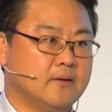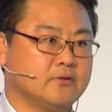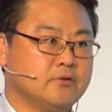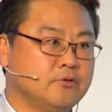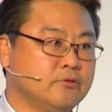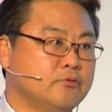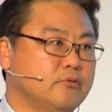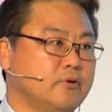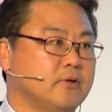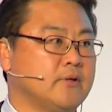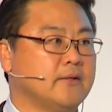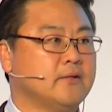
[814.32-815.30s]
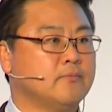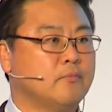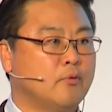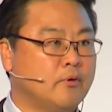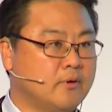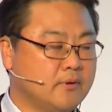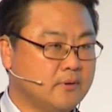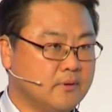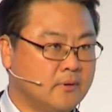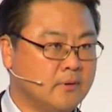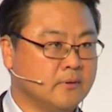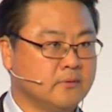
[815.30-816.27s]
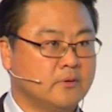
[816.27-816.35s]
to getting more
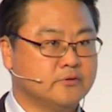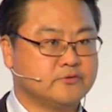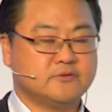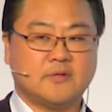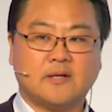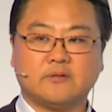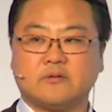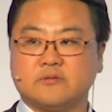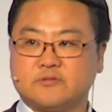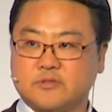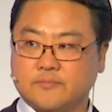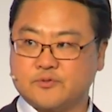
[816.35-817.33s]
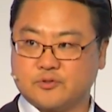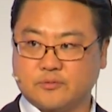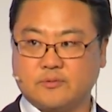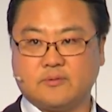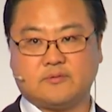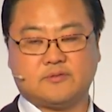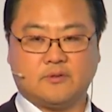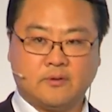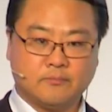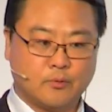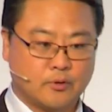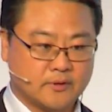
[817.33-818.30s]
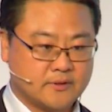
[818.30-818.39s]
on those non-consumptions on
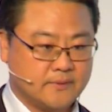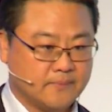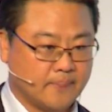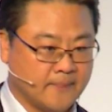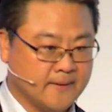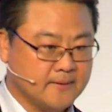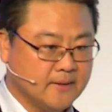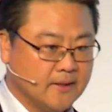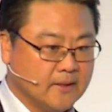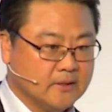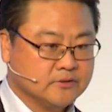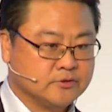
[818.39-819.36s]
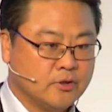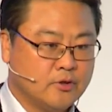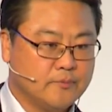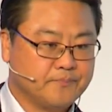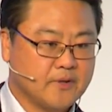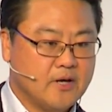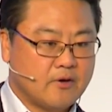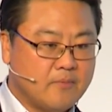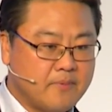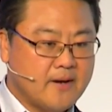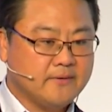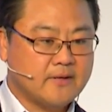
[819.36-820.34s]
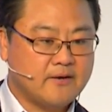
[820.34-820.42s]
board. Yeah? So
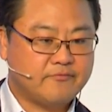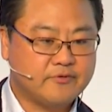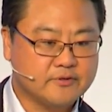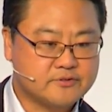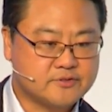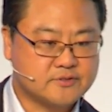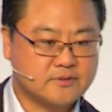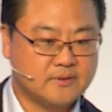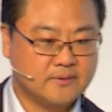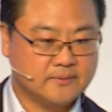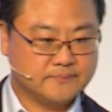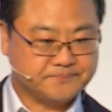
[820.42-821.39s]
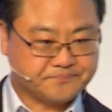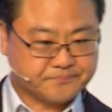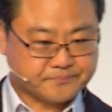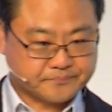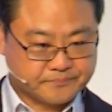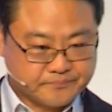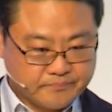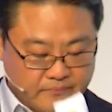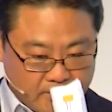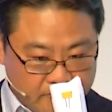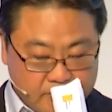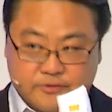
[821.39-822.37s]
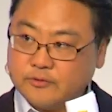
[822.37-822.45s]
combined efforts
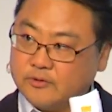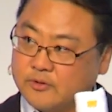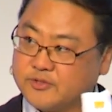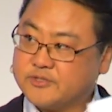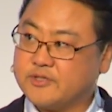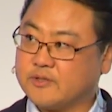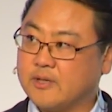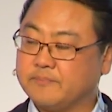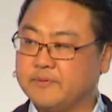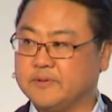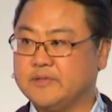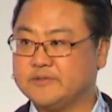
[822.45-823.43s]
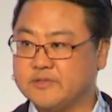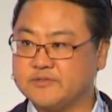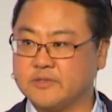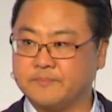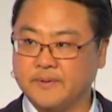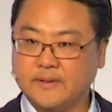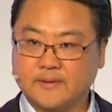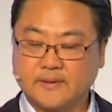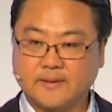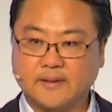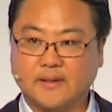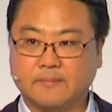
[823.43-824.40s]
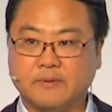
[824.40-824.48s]
with logistic companies is a big,
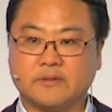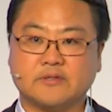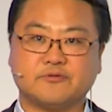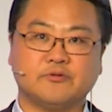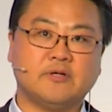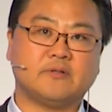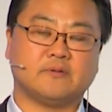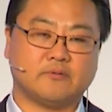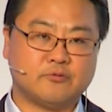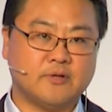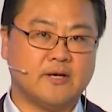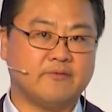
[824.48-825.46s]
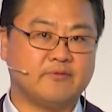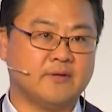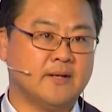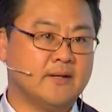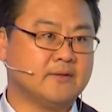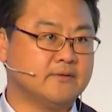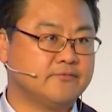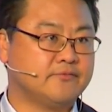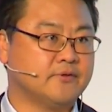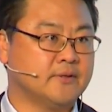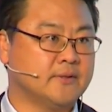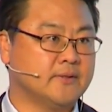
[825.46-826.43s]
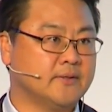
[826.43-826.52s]
because you need to have a lot
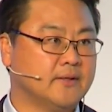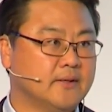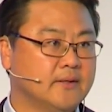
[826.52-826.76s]
of